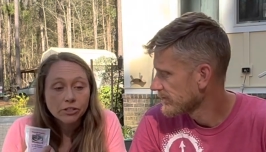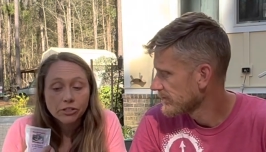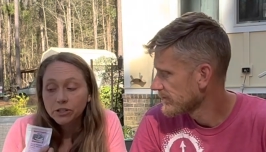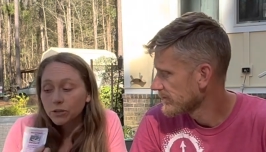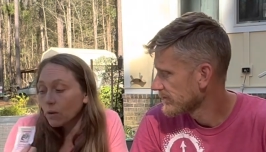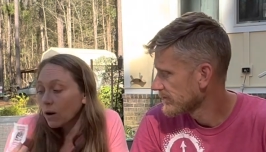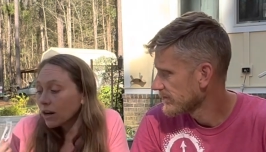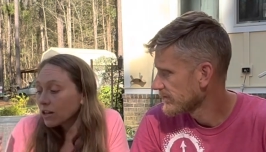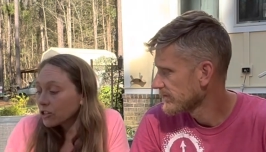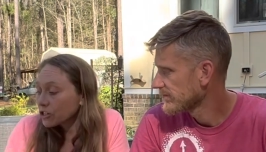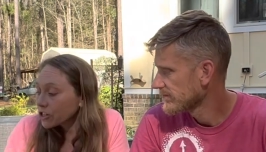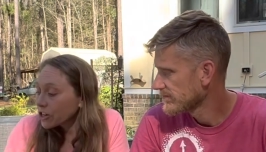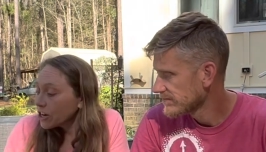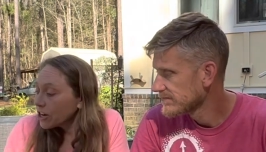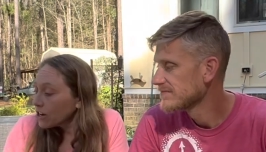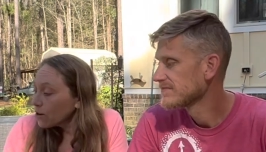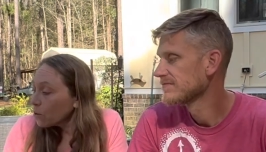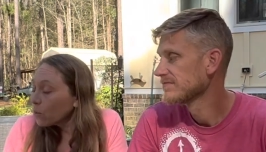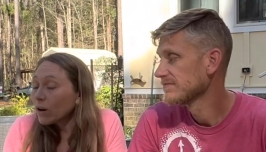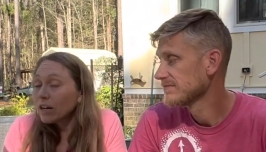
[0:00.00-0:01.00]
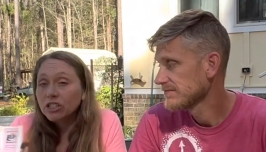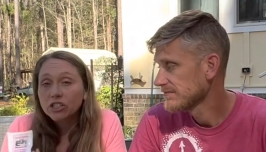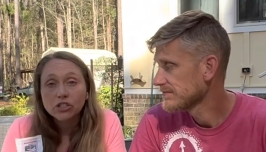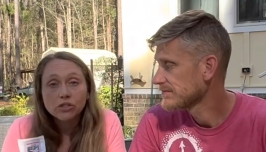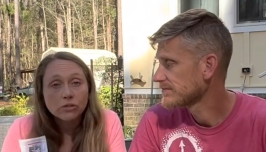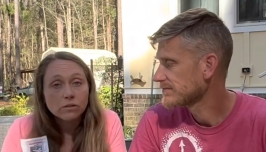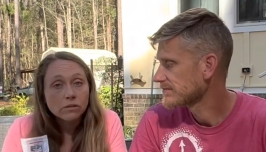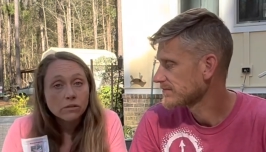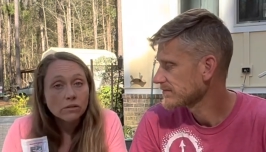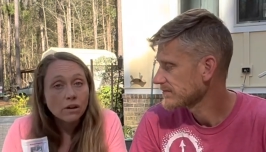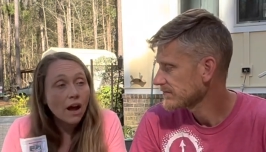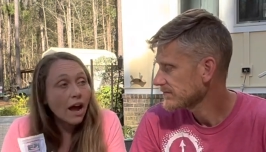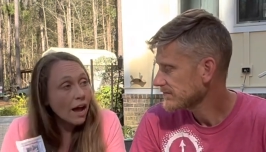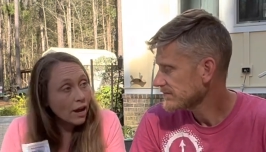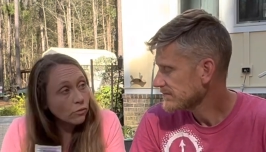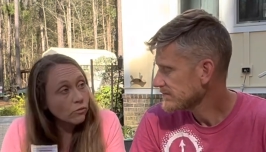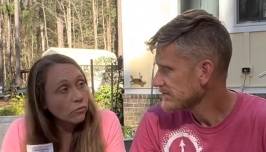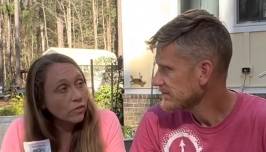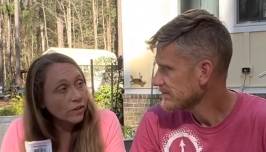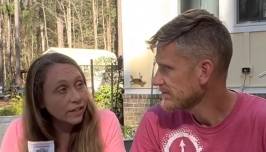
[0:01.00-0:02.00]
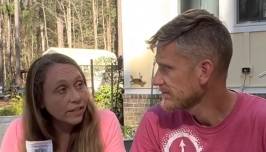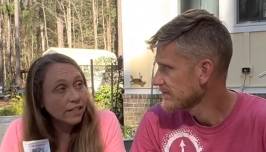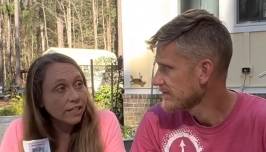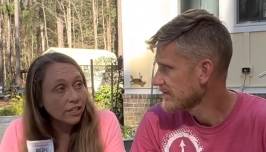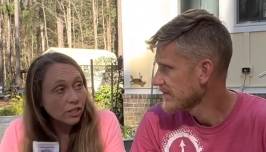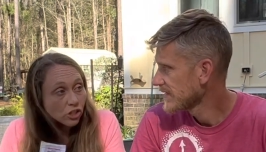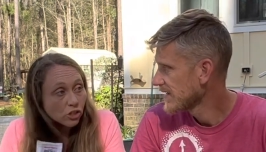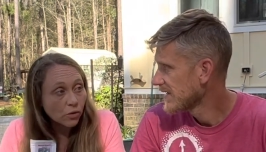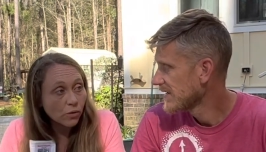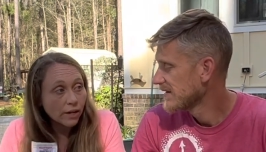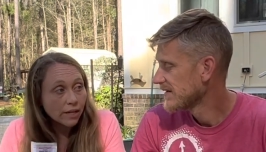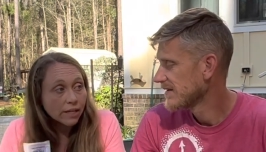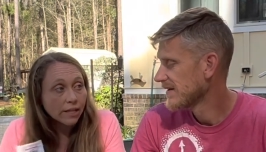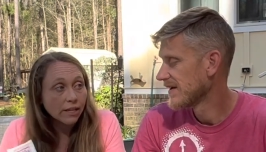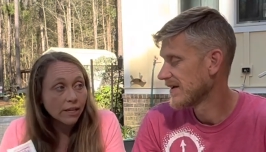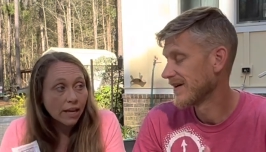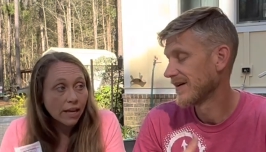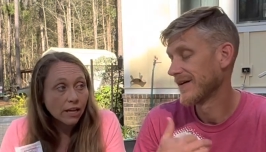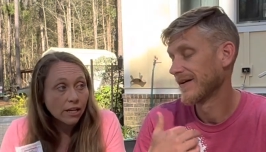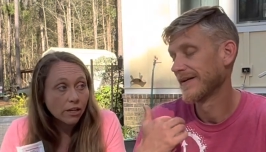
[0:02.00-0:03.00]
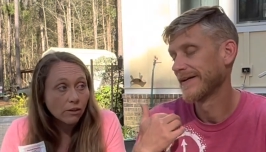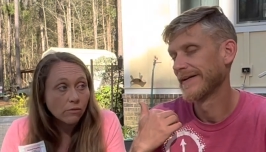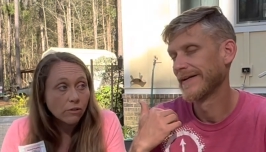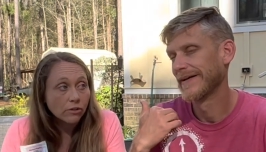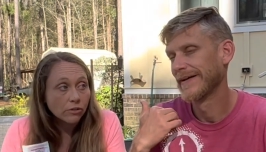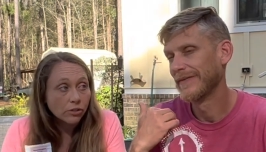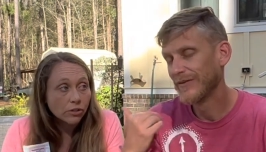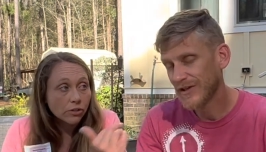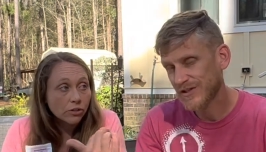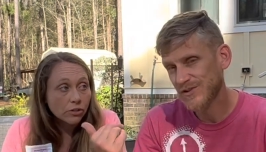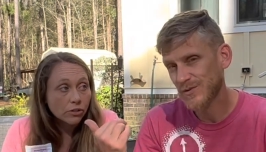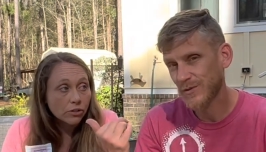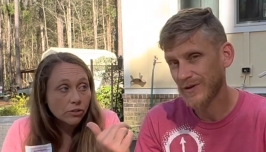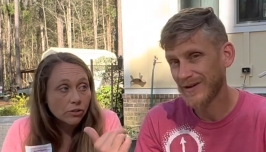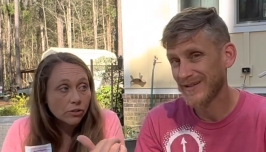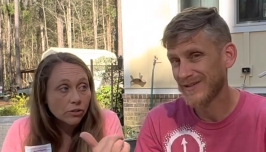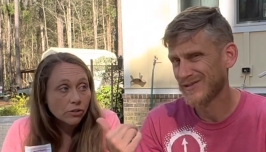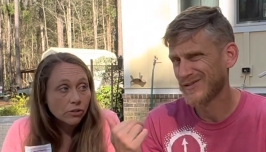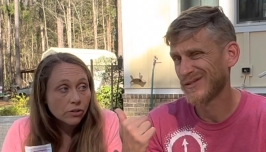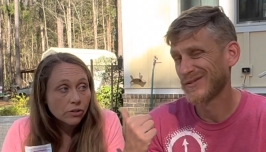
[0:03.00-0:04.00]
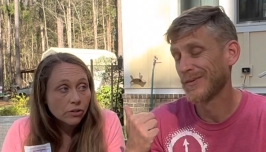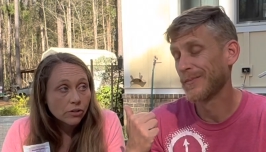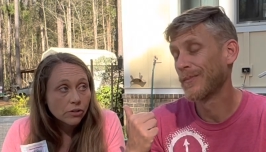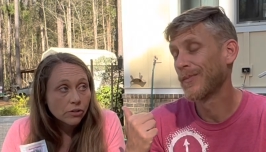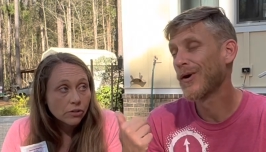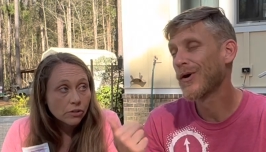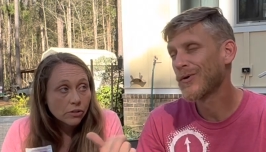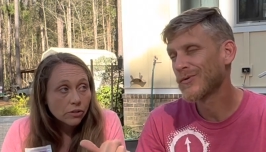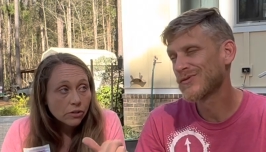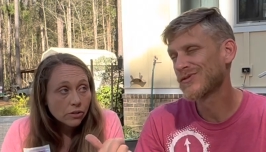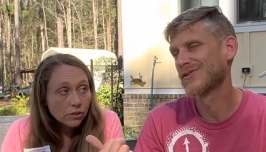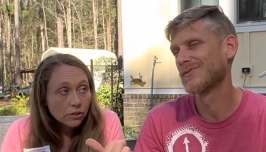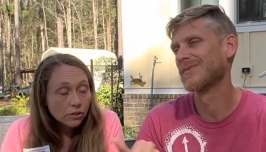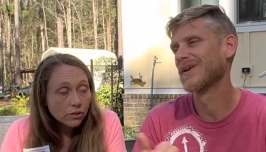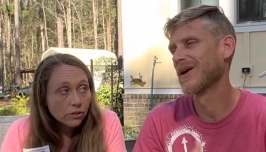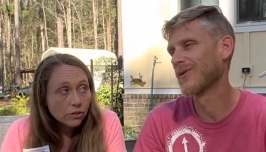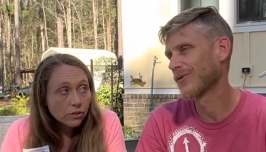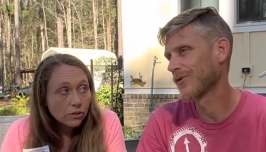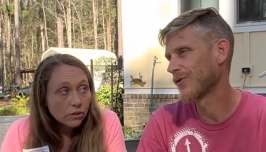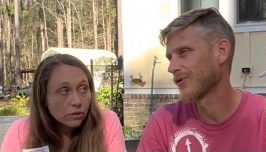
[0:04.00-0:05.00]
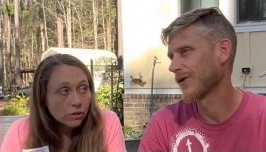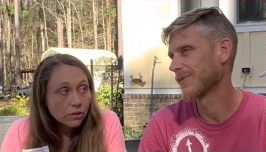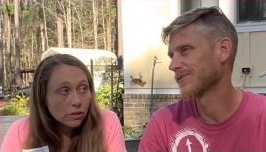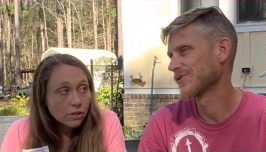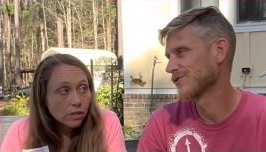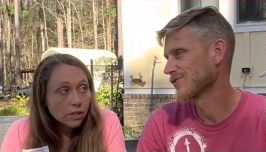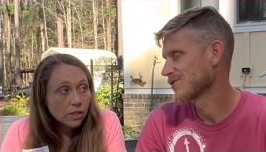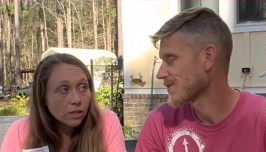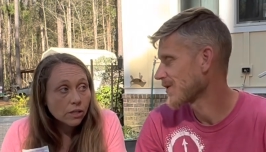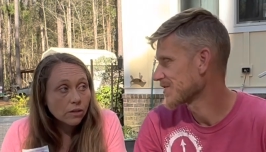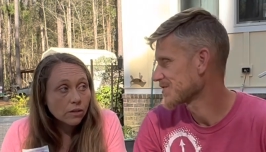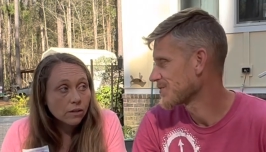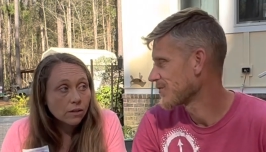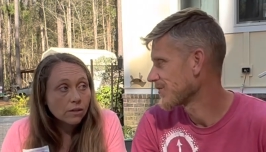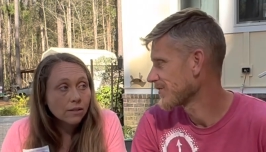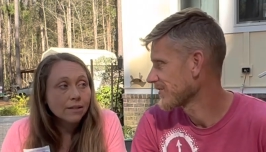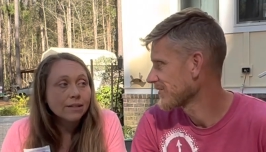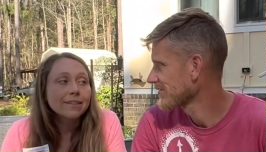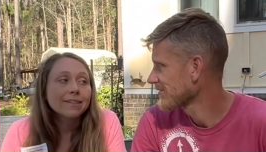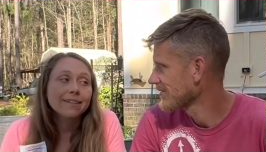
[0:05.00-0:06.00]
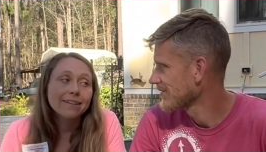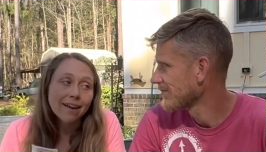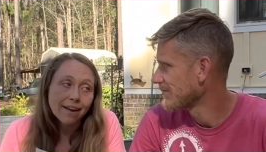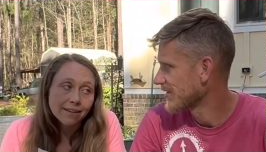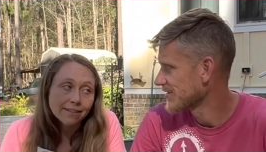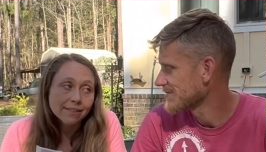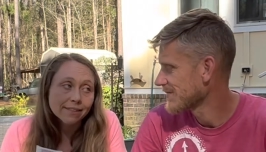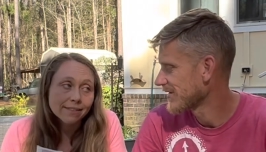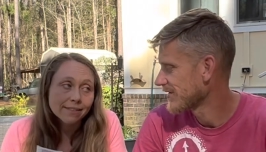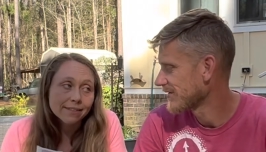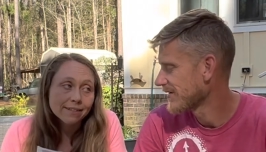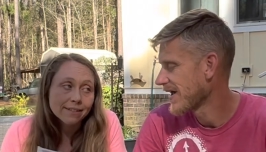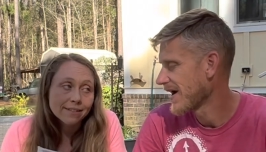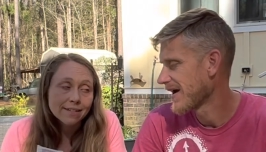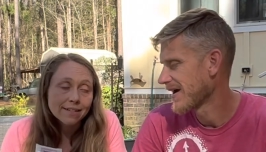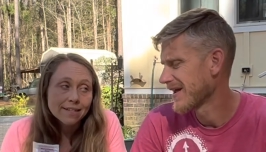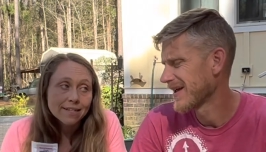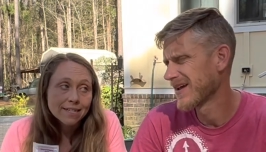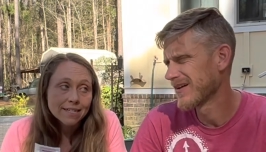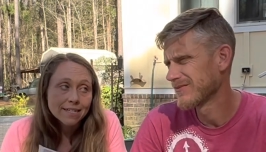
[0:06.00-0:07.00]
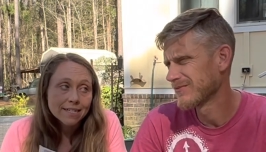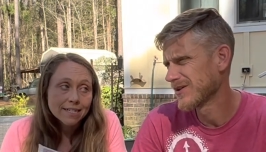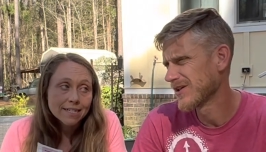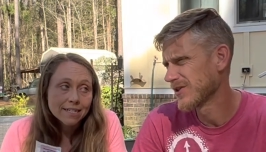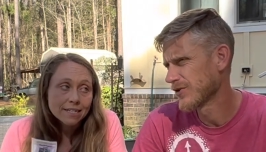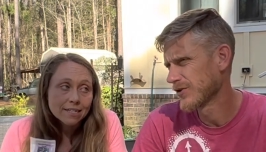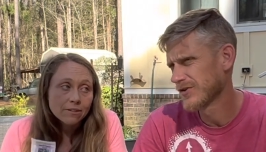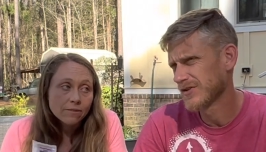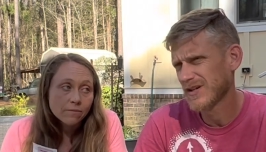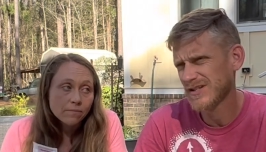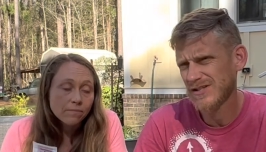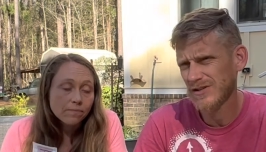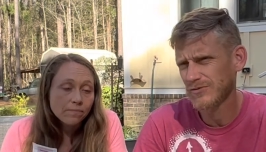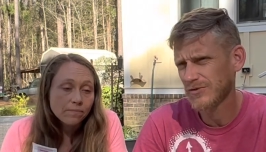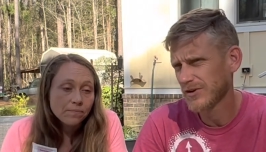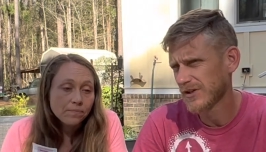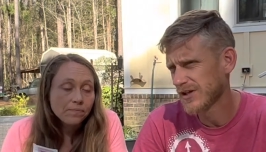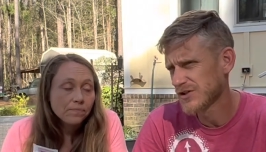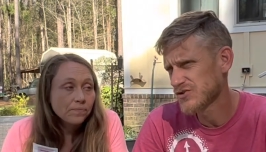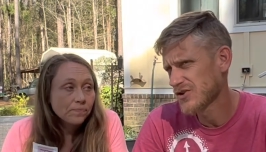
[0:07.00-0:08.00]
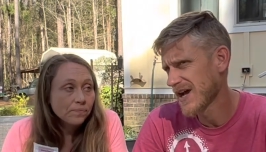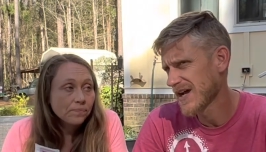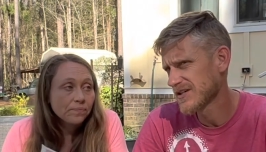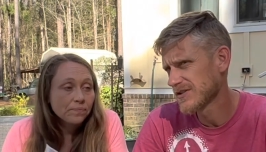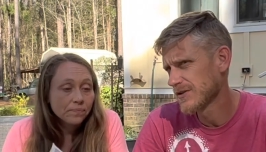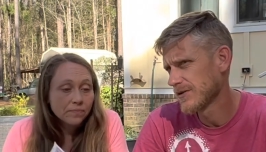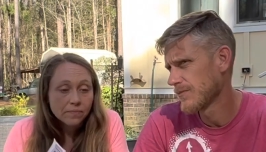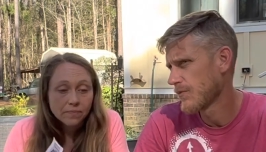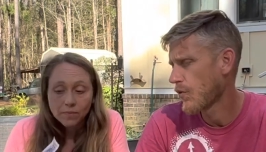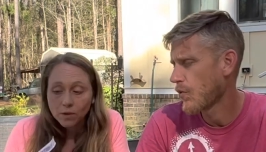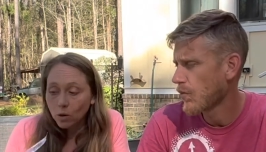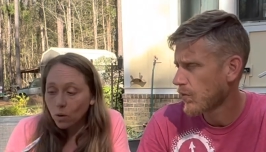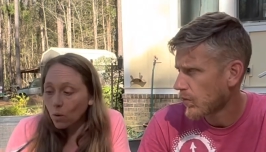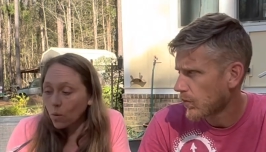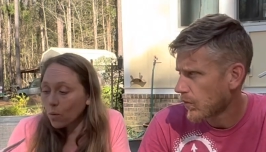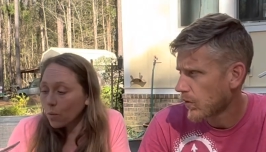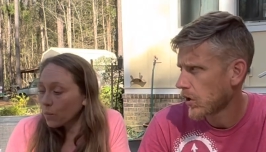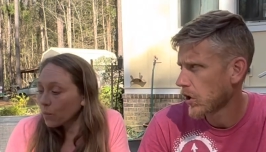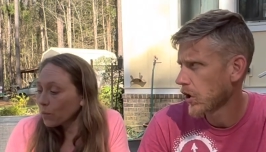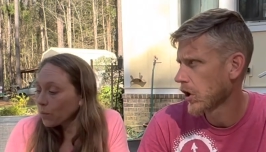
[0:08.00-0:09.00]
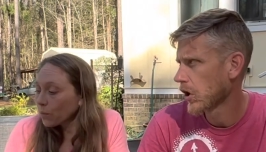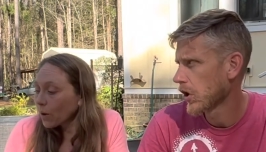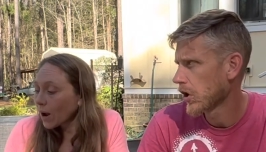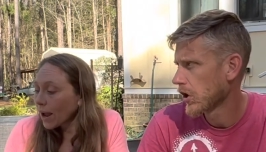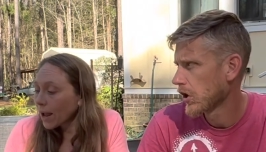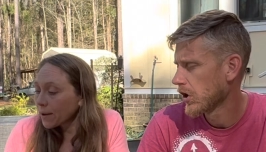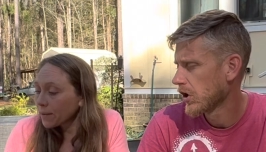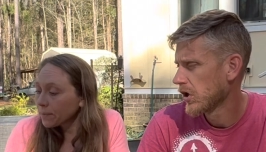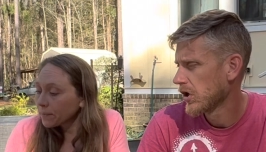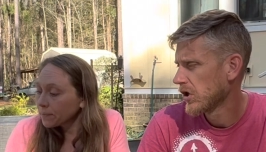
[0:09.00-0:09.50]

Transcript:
Speaker 1: squash, which I really enjoyed the candy roaster. And this
Speaker 2: one is supposed to be able to hold up to those squash borers yes. much better. Not eh, it either doesn't really attract them or right.